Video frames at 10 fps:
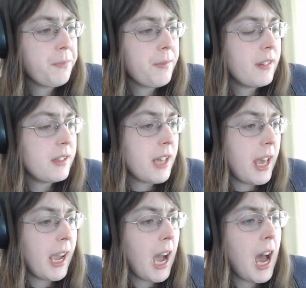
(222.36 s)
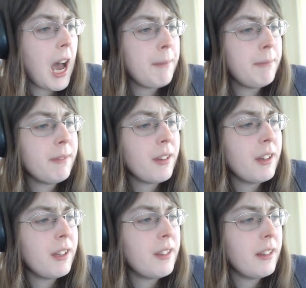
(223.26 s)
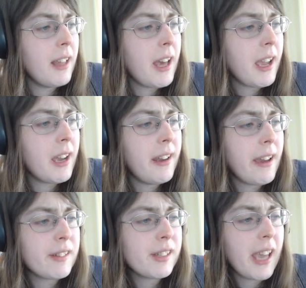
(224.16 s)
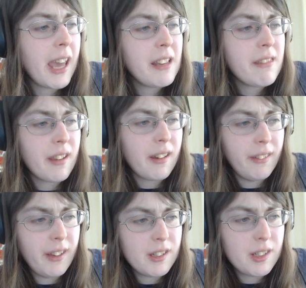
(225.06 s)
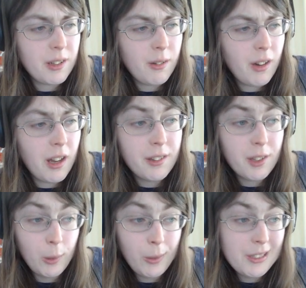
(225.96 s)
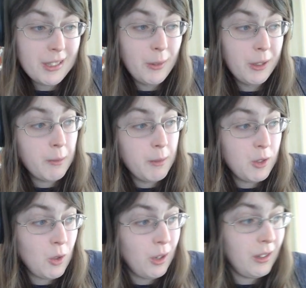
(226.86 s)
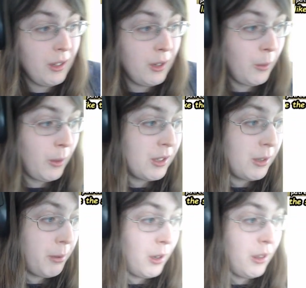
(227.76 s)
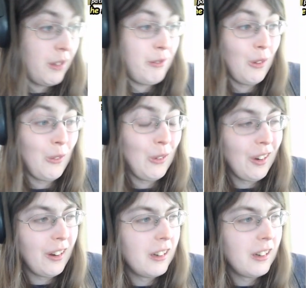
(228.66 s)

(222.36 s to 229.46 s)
saying, I'm gonna delay announcing anything on the issue until we see what the majority leader wants to put on the floor.